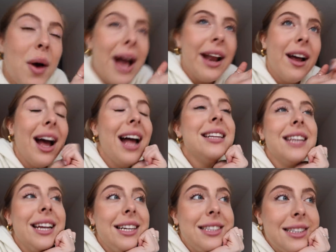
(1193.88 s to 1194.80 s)
quite nice,
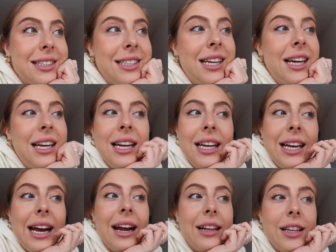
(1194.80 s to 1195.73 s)
and it's,
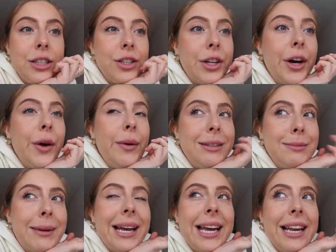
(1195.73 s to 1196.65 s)
yeah, the snow is
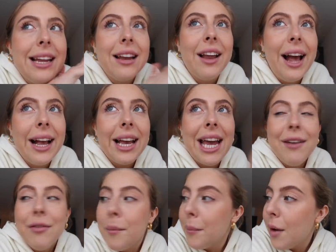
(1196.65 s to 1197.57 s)
making it like
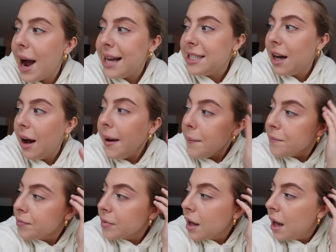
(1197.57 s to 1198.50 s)
even brighter.
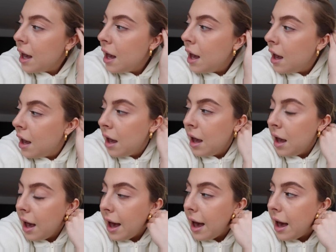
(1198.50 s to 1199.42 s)

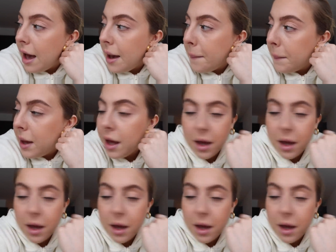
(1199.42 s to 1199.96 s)
Um,